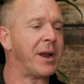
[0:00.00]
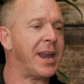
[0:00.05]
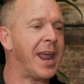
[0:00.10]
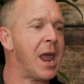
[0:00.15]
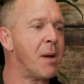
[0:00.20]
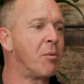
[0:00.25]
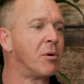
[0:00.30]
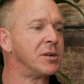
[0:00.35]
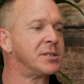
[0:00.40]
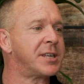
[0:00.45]
of my
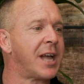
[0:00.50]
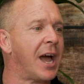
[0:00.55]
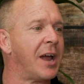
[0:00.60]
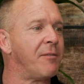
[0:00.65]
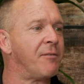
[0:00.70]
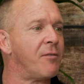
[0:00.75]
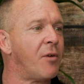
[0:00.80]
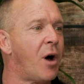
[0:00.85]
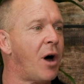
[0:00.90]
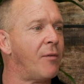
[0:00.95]
neighbors
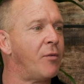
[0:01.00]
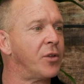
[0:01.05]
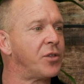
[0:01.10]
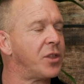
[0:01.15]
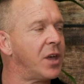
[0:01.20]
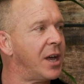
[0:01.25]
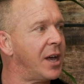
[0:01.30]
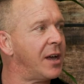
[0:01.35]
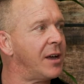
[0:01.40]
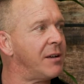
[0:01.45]
got involved
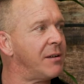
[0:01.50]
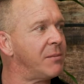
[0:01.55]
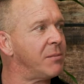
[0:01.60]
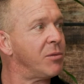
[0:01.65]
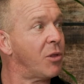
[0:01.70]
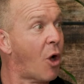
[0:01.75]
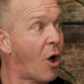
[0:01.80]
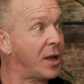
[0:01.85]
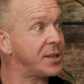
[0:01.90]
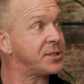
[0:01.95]
with a
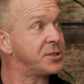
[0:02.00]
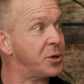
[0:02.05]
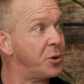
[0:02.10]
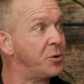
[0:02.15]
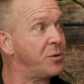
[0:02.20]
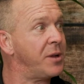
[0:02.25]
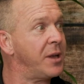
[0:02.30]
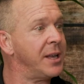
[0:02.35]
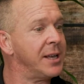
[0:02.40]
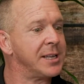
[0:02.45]

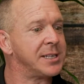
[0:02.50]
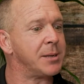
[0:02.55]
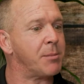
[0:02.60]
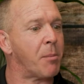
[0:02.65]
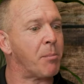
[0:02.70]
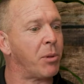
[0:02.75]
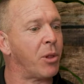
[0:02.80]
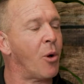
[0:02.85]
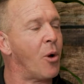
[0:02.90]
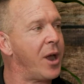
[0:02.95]
lawsuit.
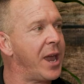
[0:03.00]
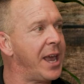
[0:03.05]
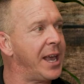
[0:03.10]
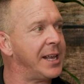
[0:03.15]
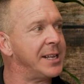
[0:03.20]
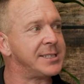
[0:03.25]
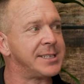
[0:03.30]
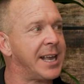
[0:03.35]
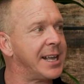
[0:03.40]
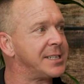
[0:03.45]
Some
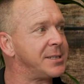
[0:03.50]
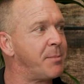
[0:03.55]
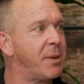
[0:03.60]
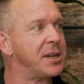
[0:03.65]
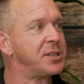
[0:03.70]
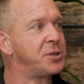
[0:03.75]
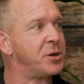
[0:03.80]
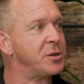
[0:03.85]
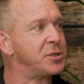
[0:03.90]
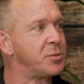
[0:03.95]
employees had
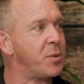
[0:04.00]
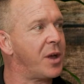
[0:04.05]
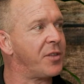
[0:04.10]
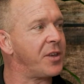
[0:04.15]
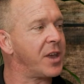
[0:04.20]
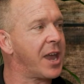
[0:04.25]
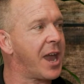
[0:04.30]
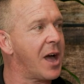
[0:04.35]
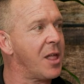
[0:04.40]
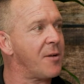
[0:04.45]
some issues
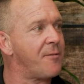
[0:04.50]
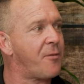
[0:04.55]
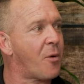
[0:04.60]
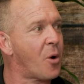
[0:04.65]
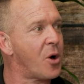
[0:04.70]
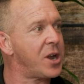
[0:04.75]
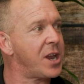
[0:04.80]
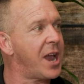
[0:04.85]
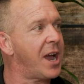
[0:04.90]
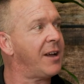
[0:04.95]
with in
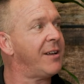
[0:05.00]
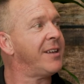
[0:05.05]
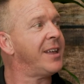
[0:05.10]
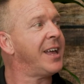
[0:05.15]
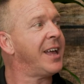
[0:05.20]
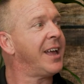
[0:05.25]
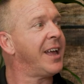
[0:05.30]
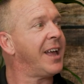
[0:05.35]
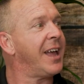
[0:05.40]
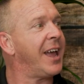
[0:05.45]
California,
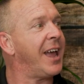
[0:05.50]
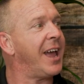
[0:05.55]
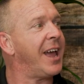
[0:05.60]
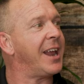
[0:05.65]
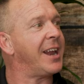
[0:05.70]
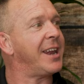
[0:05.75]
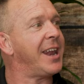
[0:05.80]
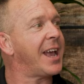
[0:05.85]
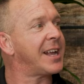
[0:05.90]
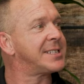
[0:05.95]

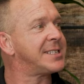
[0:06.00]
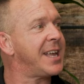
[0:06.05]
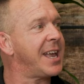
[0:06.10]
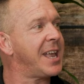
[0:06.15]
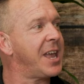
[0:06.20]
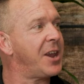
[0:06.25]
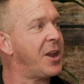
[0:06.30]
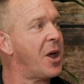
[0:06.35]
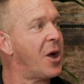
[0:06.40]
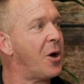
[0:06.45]
and next
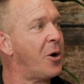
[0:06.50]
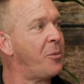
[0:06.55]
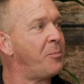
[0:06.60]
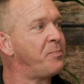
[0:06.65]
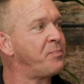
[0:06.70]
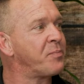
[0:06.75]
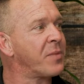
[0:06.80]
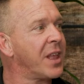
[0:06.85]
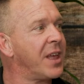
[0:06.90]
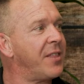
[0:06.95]
thing you
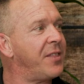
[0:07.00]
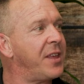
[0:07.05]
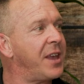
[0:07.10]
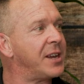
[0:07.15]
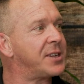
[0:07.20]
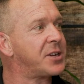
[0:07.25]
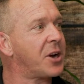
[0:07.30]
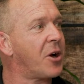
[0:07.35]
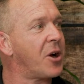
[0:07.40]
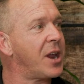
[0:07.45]
know,
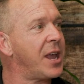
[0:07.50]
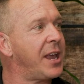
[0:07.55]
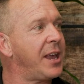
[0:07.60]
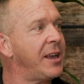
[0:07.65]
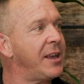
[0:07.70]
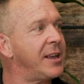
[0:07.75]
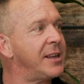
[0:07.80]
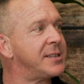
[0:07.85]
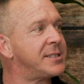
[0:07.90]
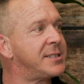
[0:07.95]
the
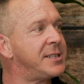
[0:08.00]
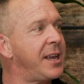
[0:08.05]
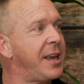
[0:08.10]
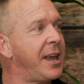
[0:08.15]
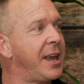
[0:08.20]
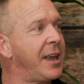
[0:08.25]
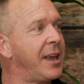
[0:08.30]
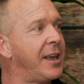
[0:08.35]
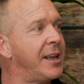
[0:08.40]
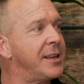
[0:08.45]
attorney is
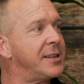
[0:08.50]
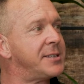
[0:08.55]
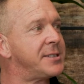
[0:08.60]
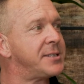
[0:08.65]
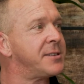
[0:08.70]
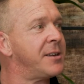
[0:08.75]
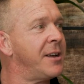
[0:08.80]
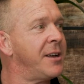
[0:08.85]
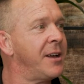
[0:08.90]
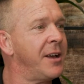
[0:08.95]
seeing
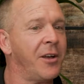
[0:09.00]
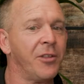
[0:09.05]
his